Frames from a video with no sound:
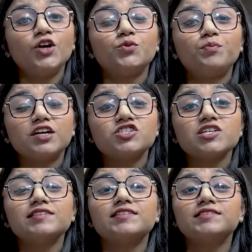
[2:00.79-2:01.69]
to
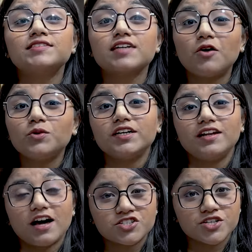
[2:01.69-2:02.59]
purchase discounted
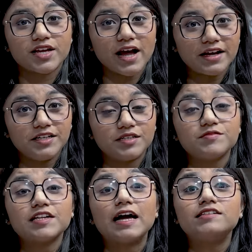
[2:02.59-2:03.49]
luxury
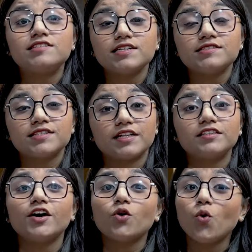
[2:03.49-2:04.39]
items and resell
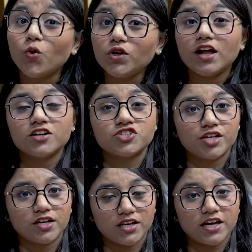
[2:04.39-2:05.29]
their own
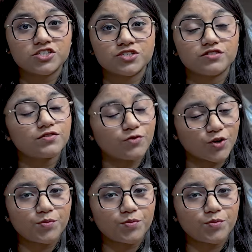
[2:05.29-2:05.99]
luxury collections for a